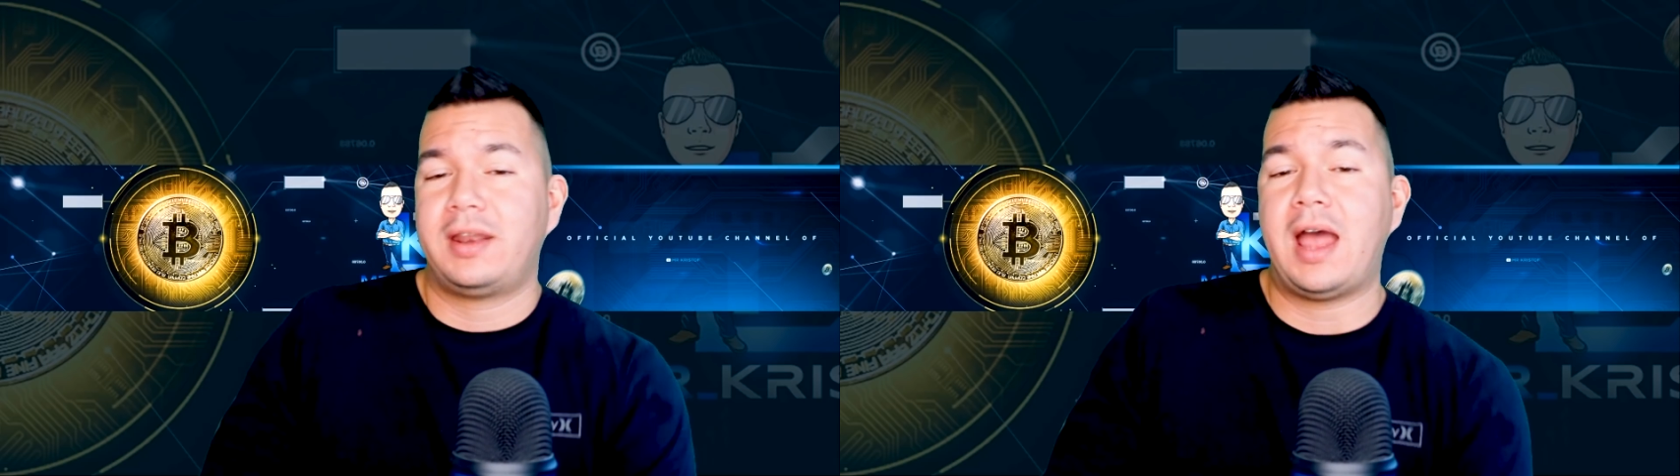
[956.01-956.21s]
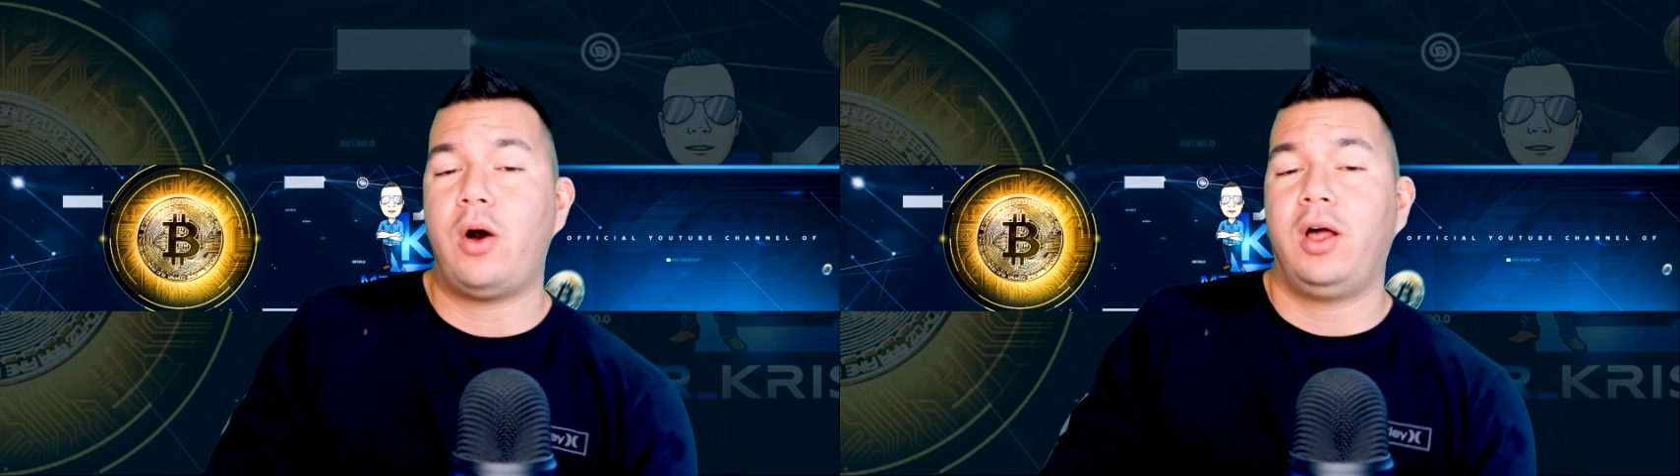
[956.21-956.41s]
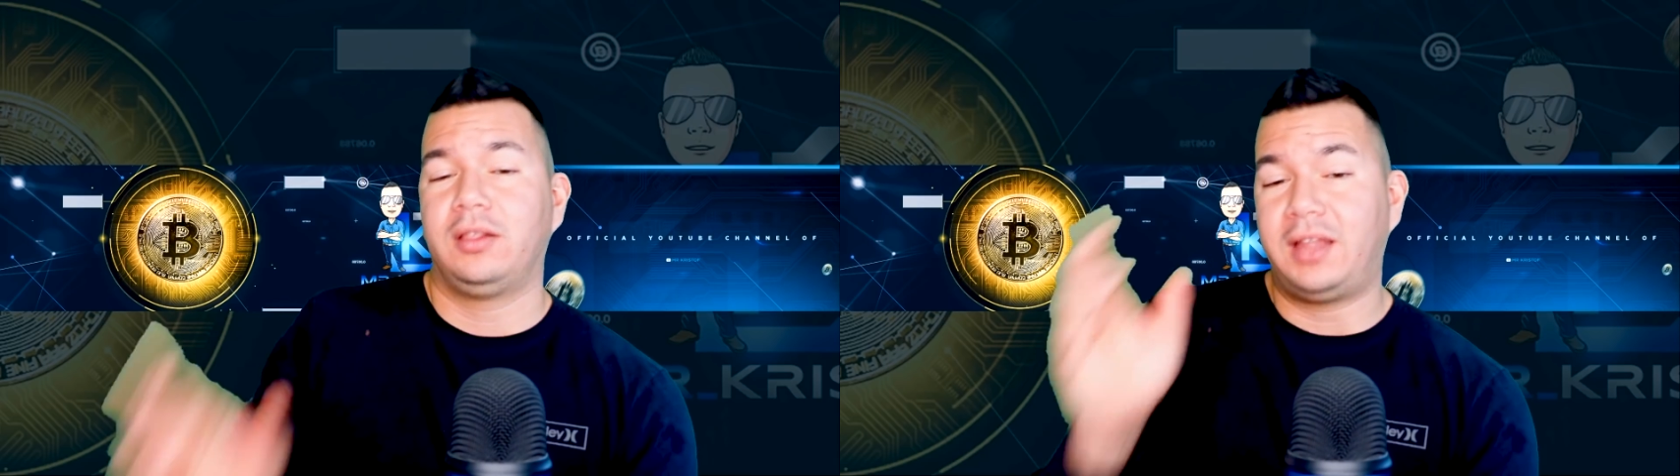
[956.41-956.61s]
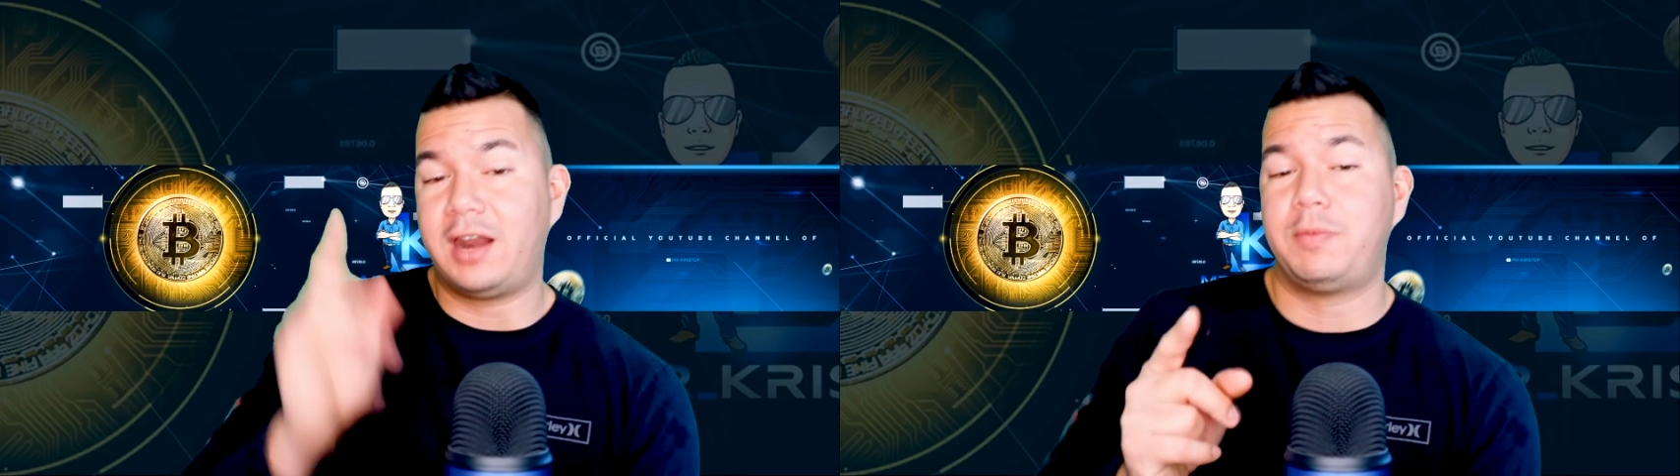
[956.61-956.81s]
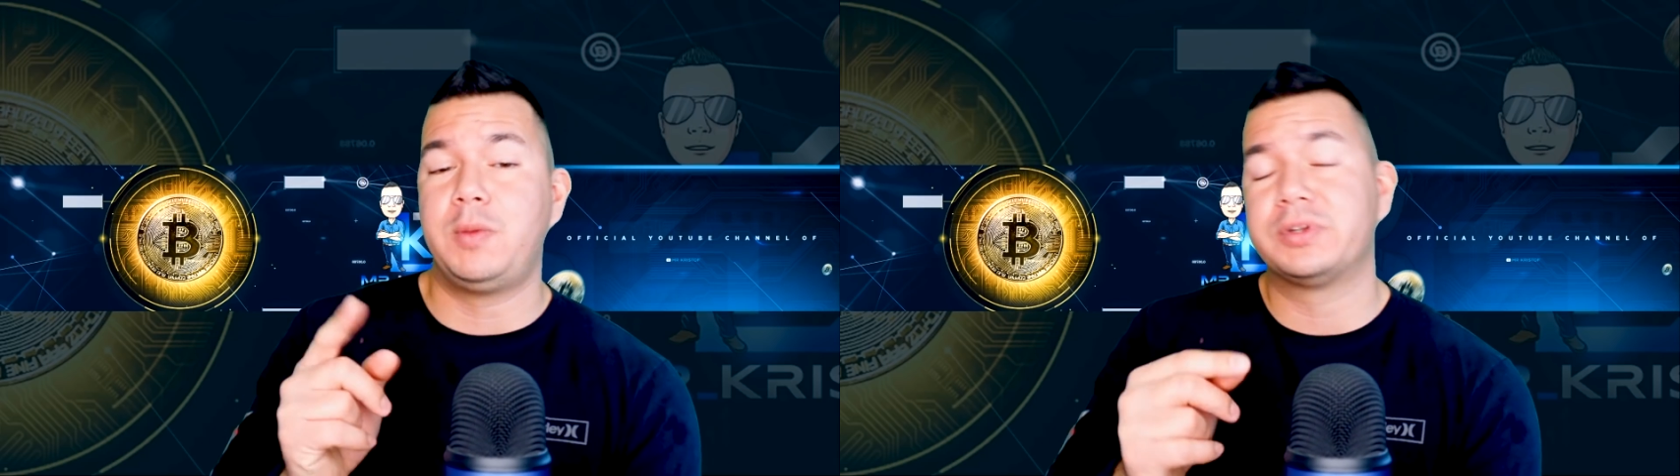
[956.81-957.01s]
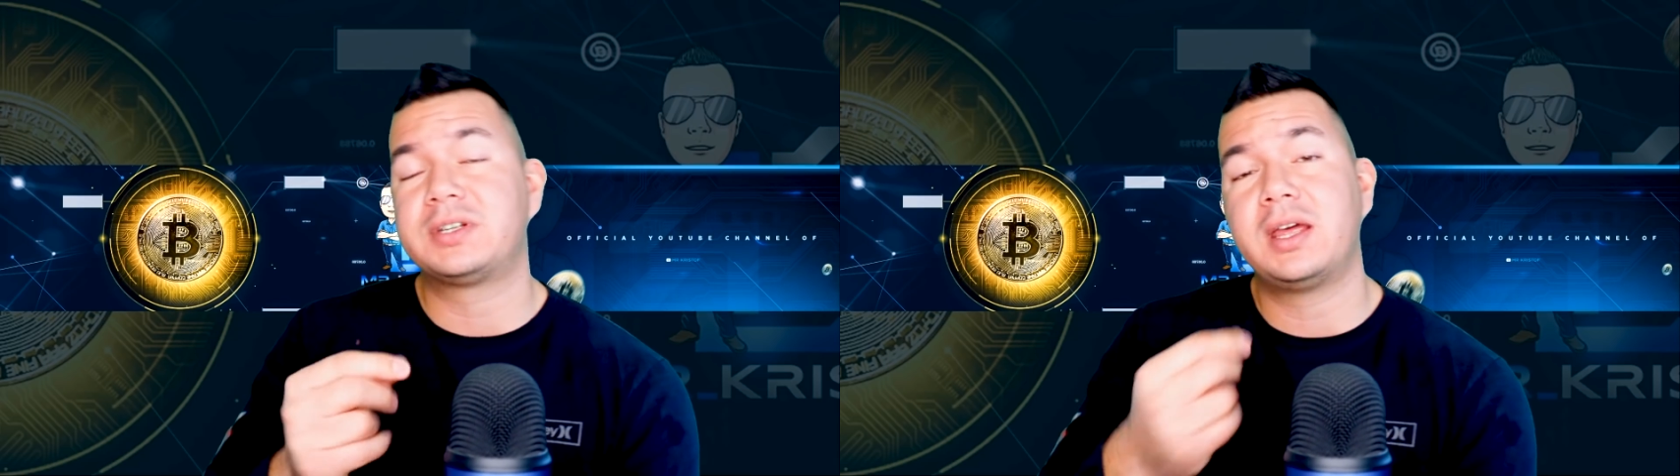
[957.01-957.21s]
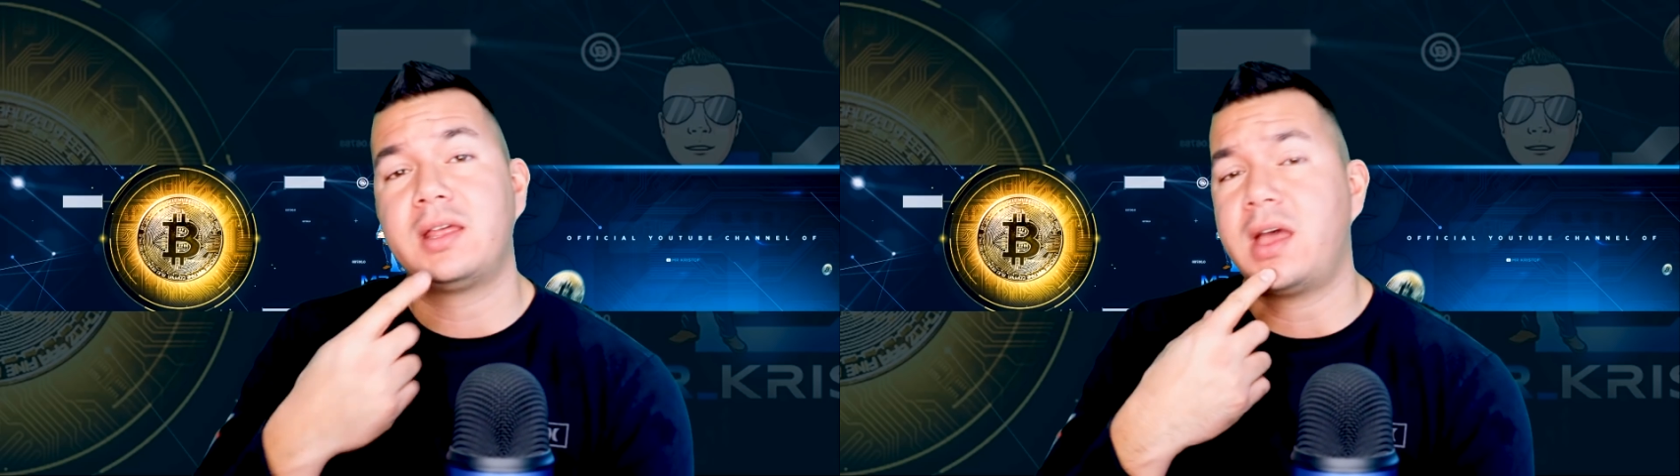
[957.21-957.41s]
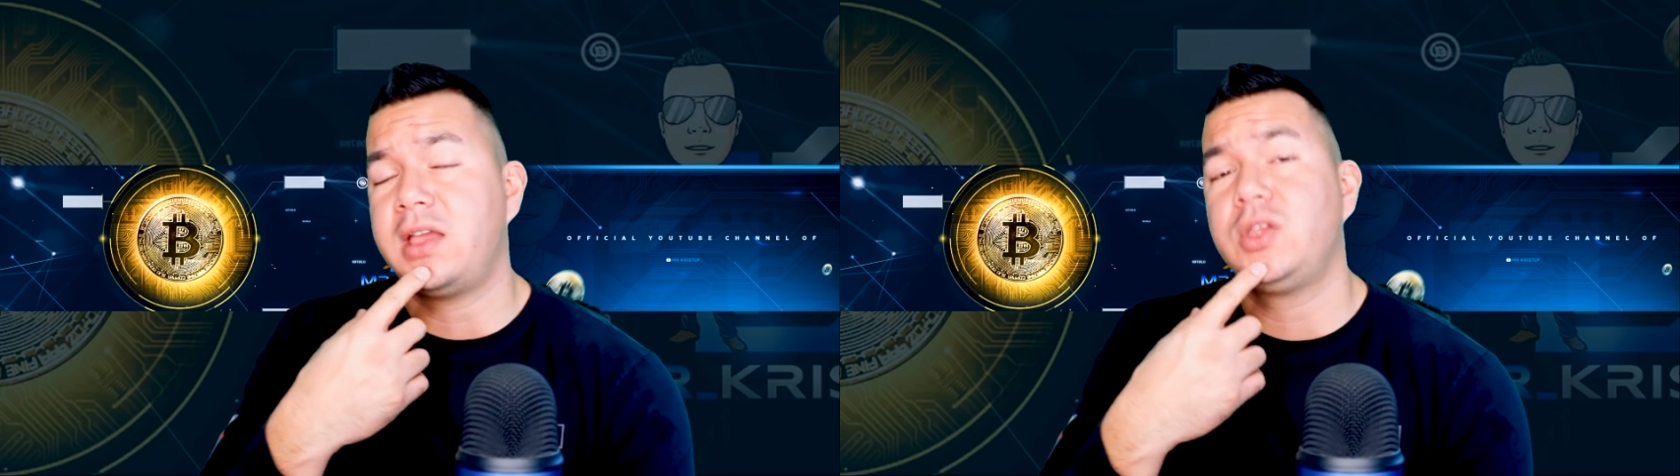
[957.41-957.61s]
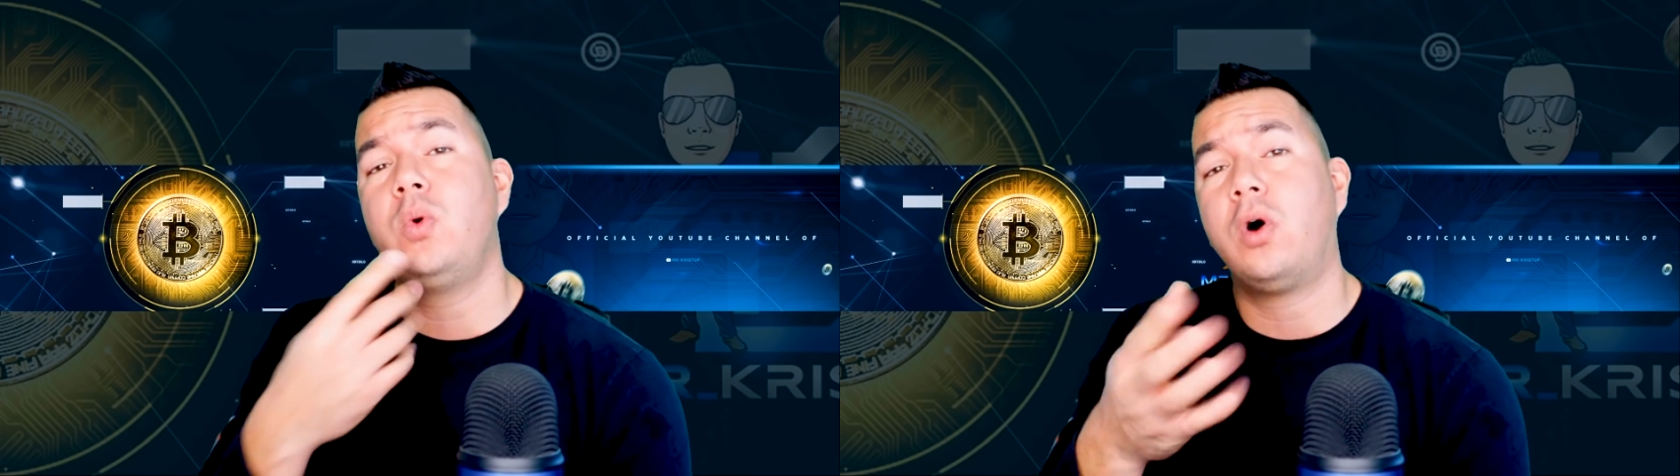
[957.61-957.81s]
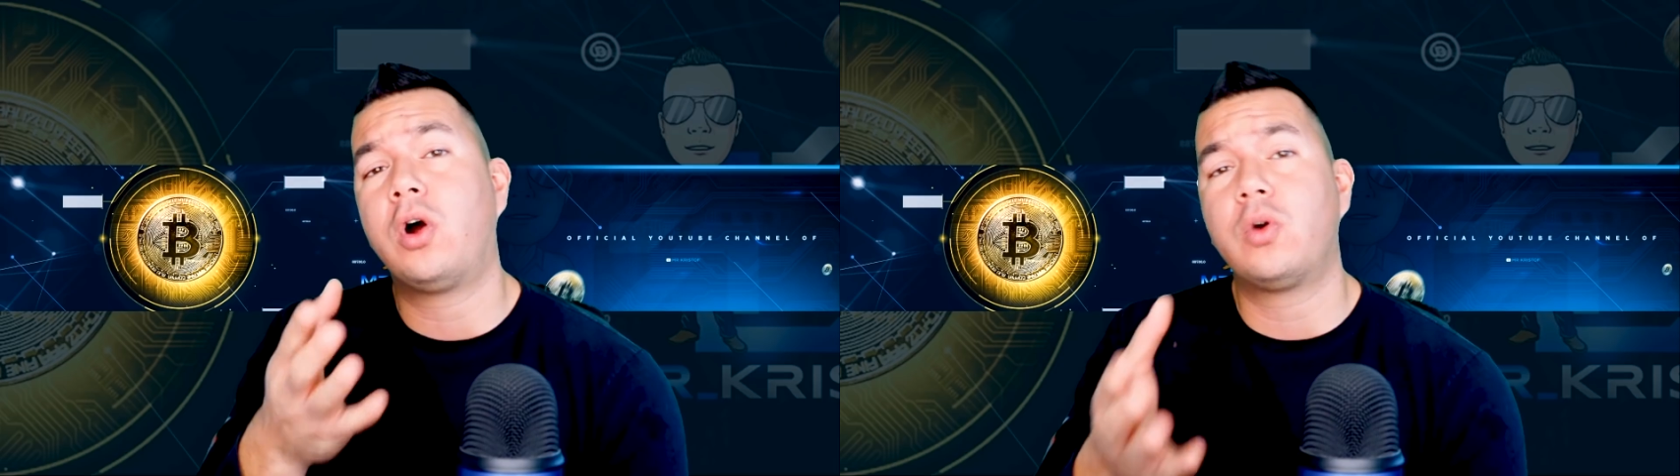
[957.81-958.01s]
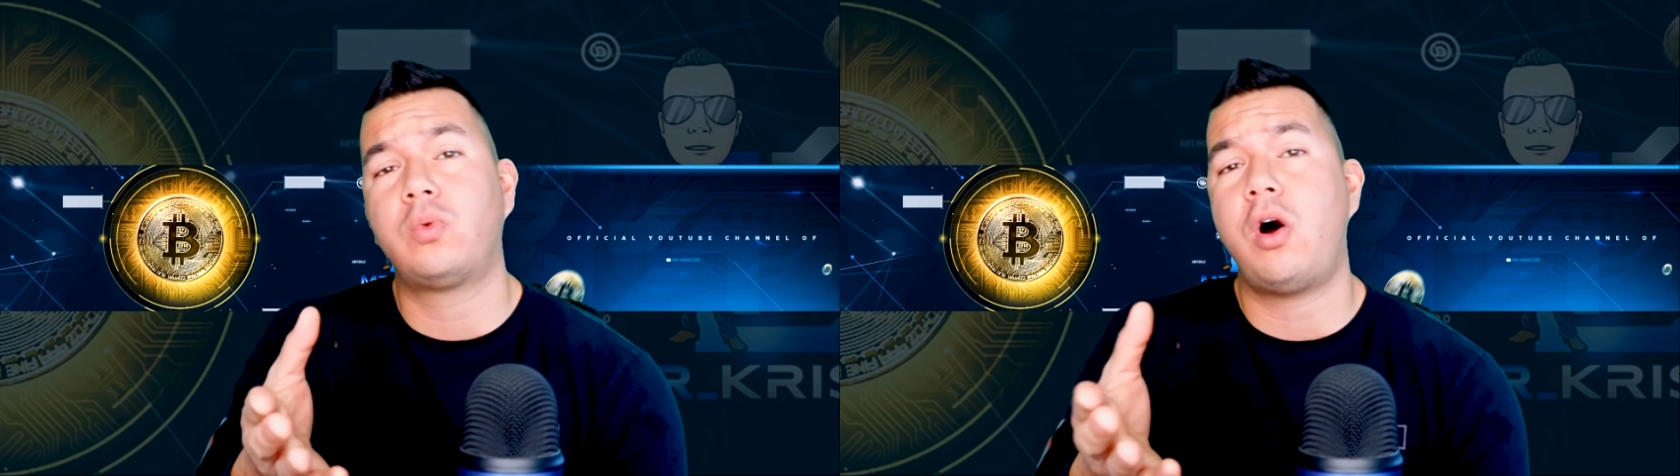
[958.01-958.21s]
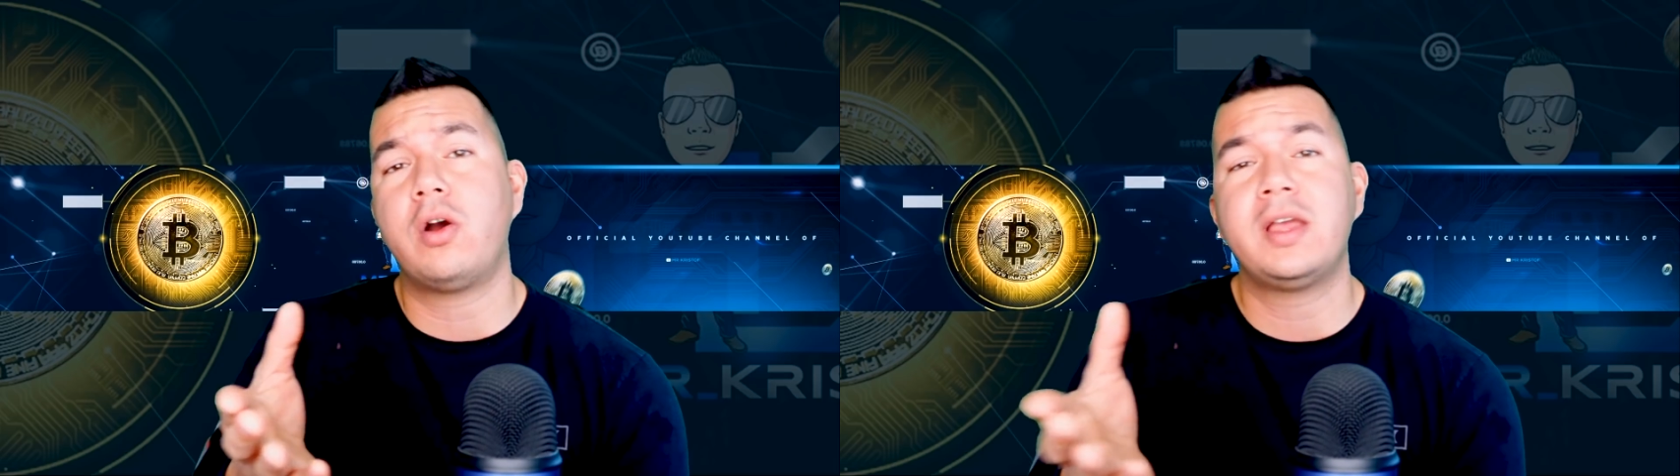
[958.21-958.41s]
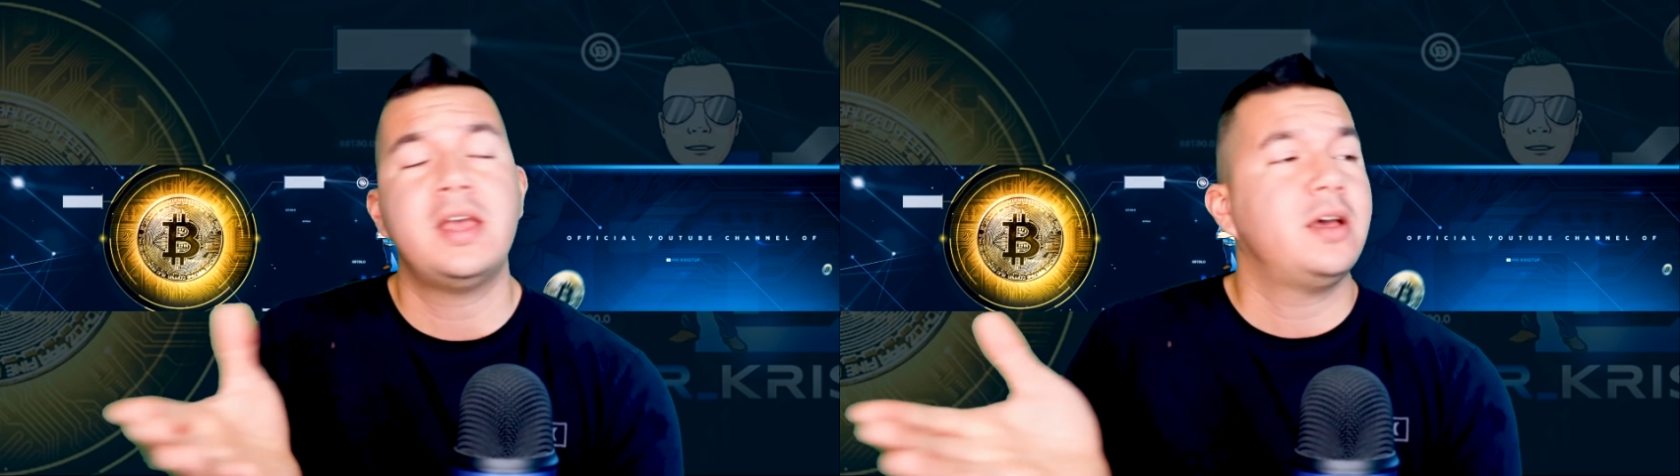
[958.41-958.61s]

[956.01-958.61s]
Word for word: Now, a lot of people say, hey, you are wrong.